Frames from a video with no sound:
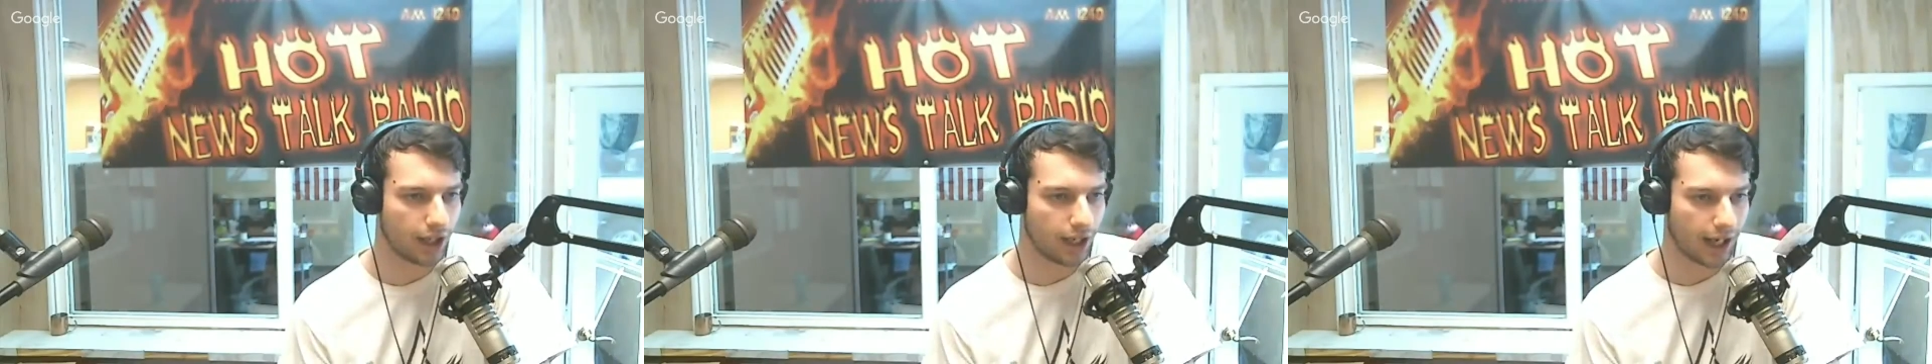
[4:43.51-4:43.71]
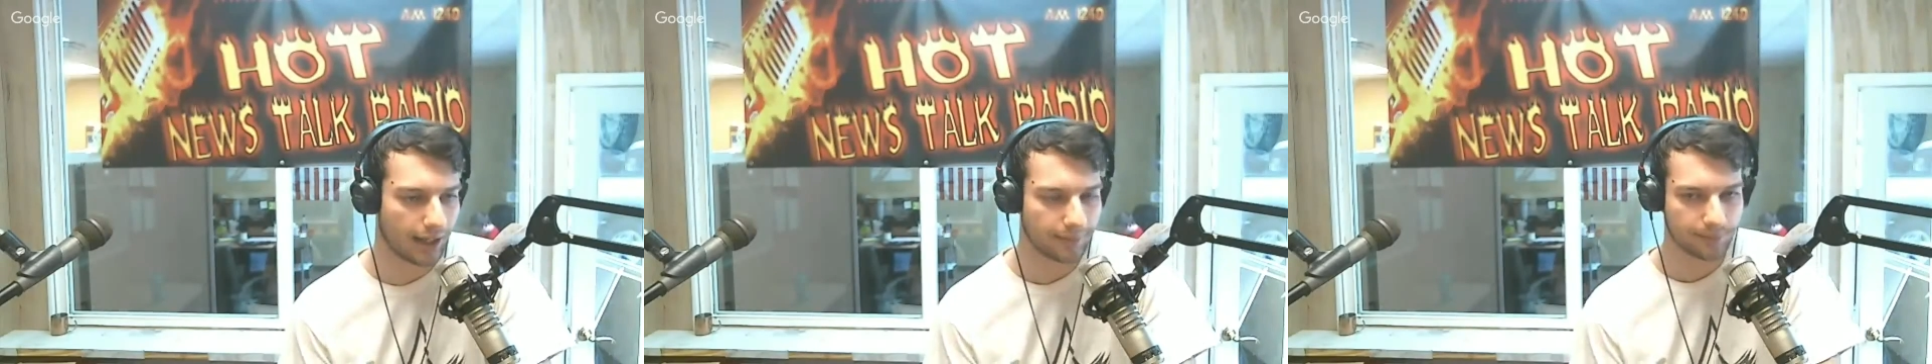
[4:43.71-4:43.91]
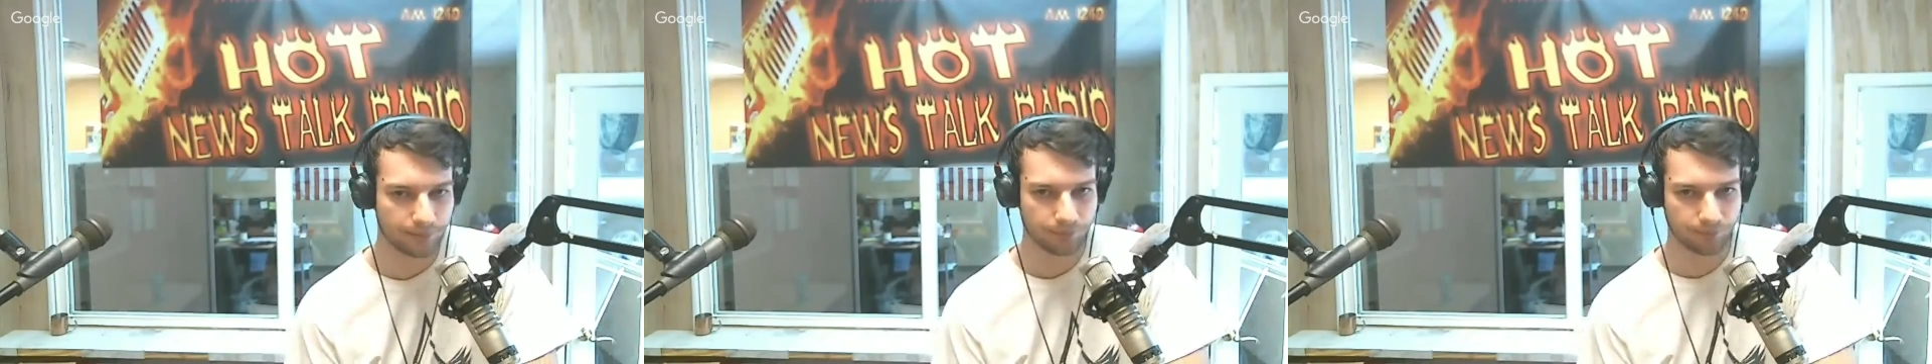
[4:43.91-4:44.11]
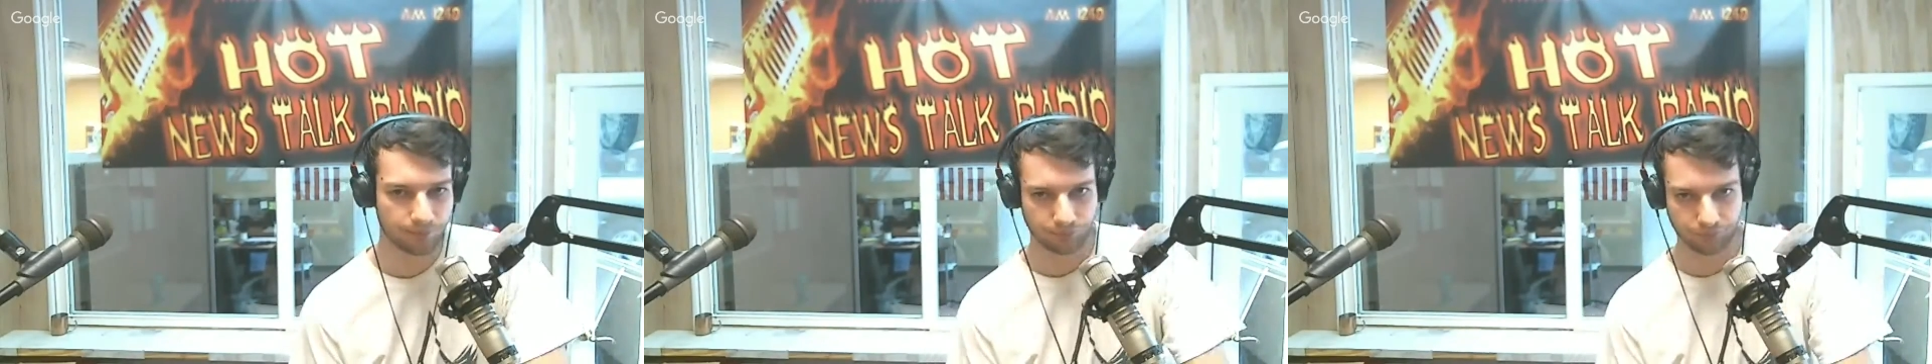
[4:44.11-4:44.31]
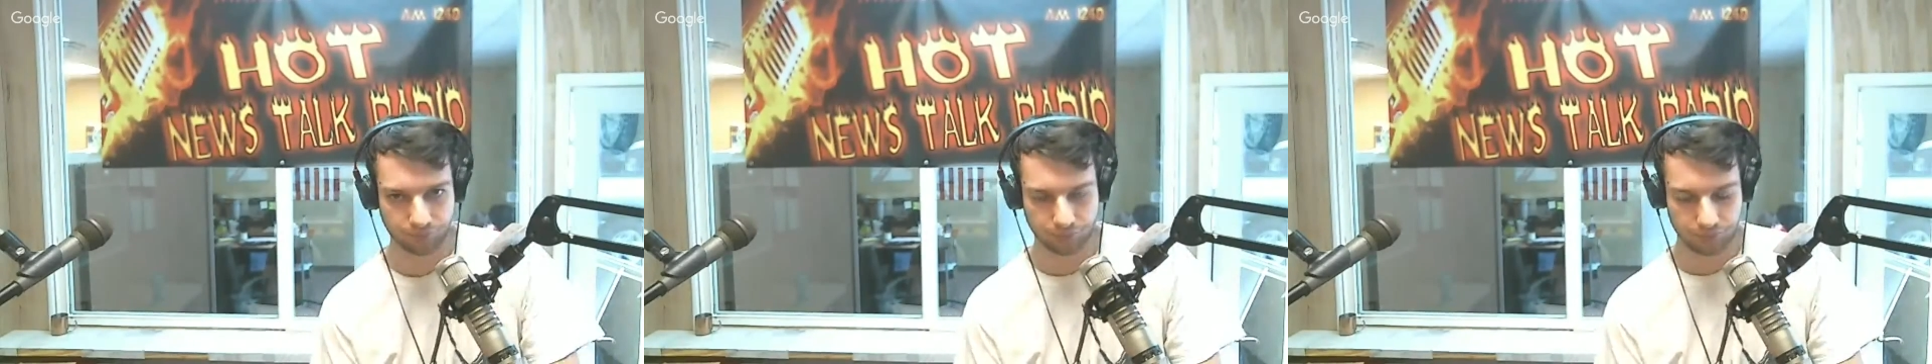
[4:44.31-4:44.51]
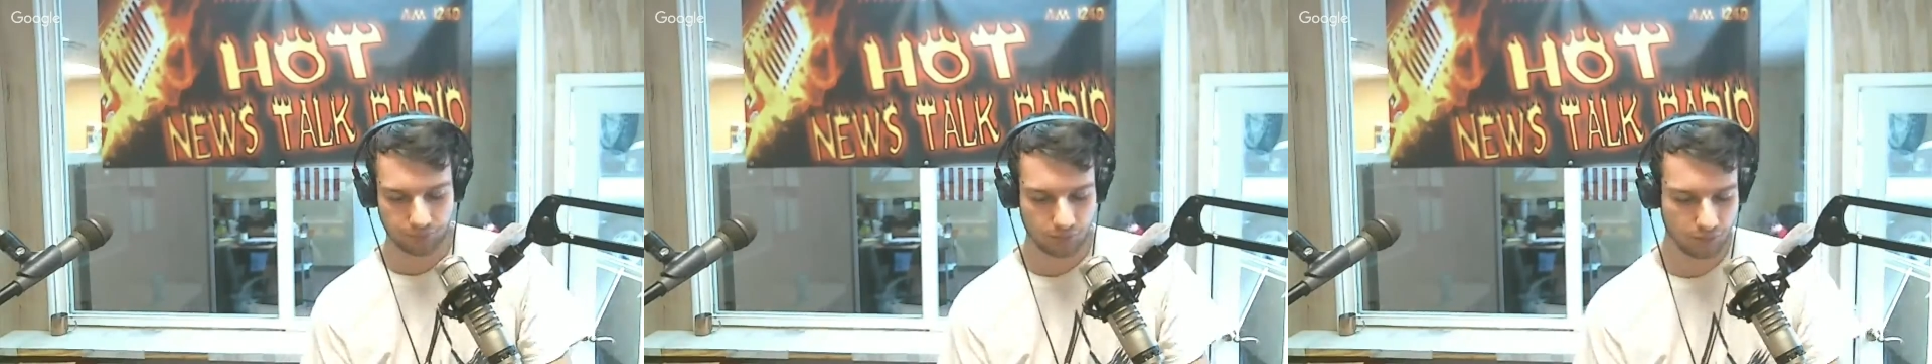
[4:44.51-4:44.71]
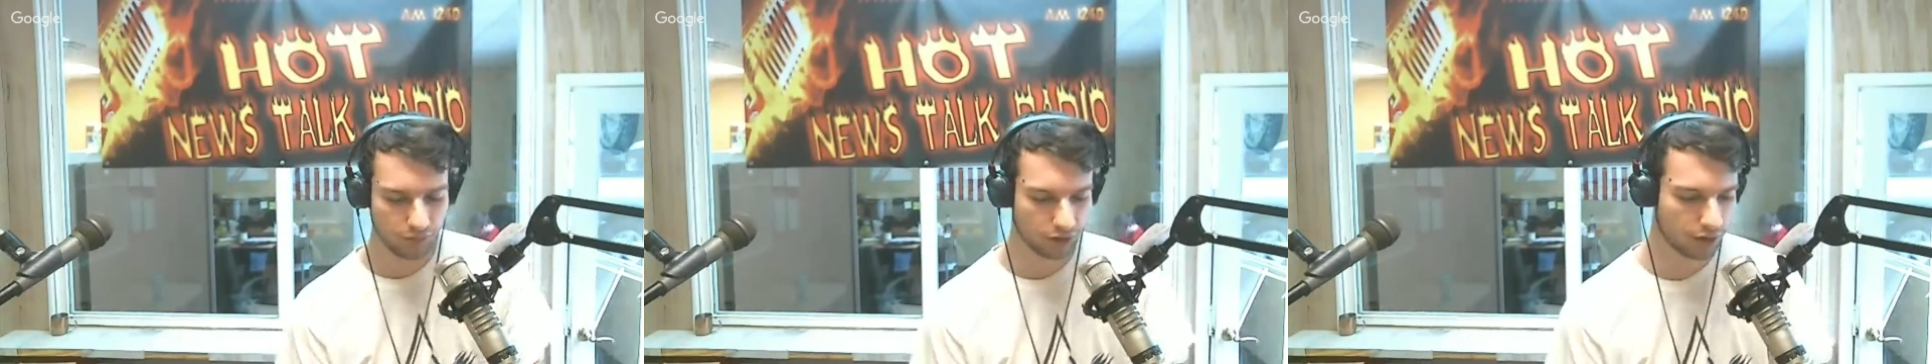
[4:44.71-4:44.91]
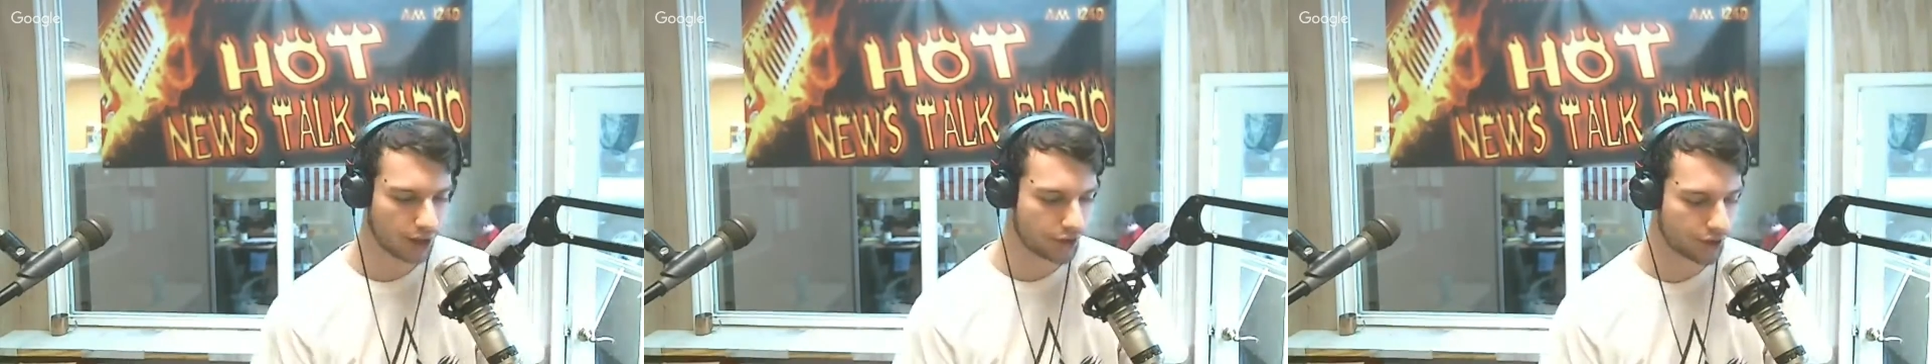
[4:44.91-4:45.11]
It's really not,
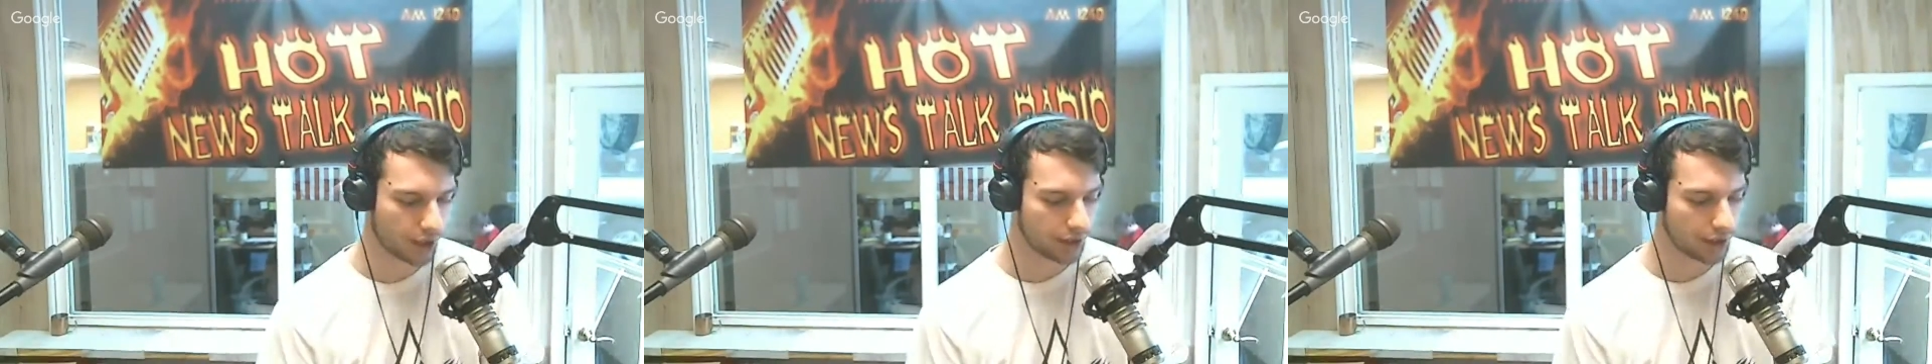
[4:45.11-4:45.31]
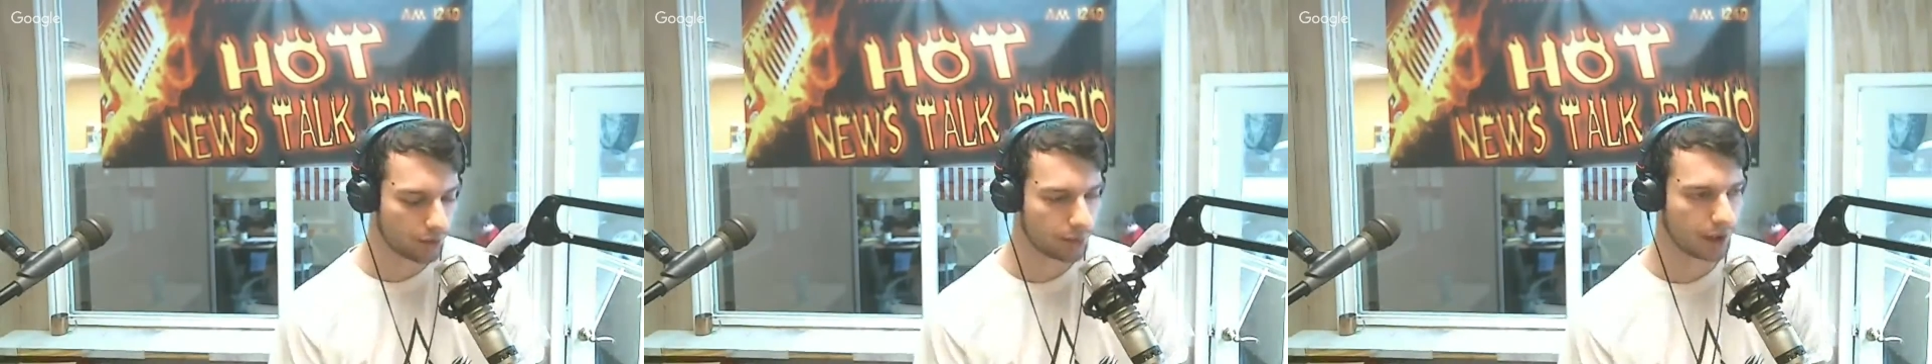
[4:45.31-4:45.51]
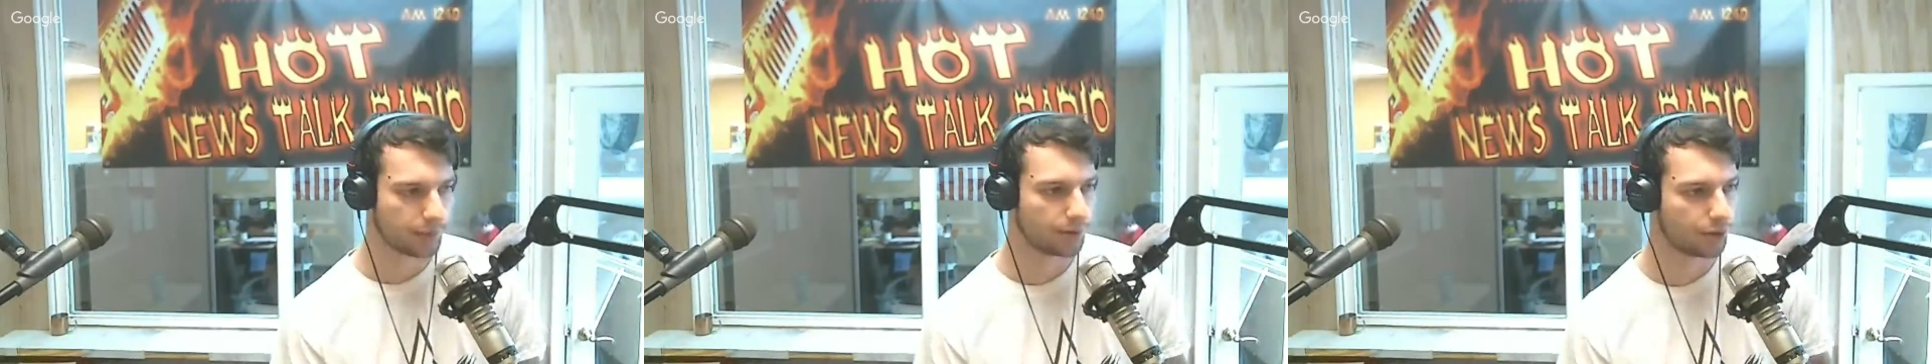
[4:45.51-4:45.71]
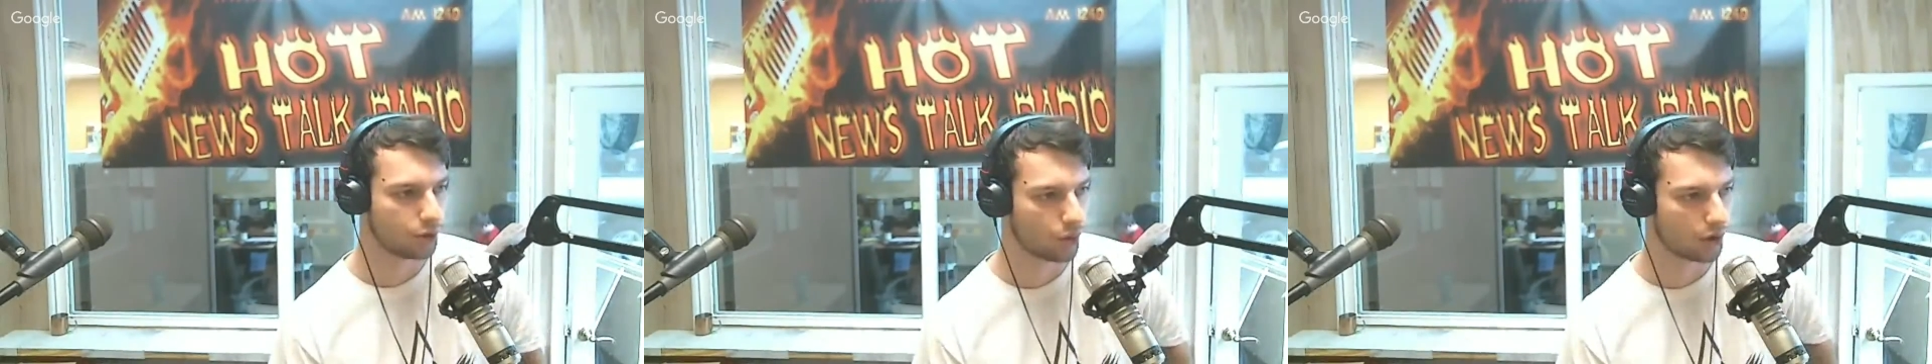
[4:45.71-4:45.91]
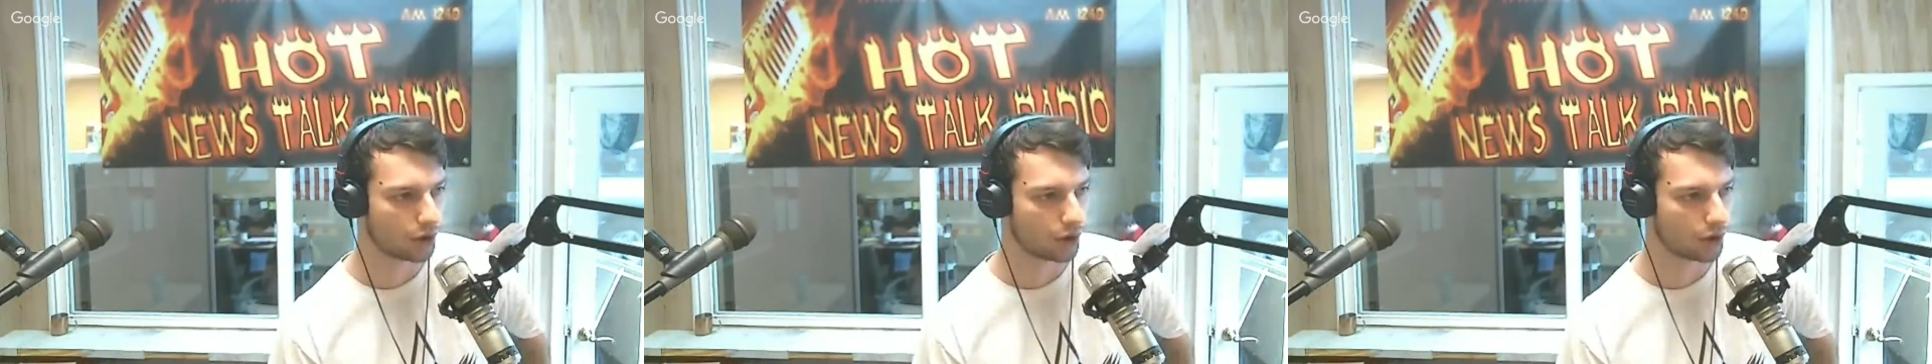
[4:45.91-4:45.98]
because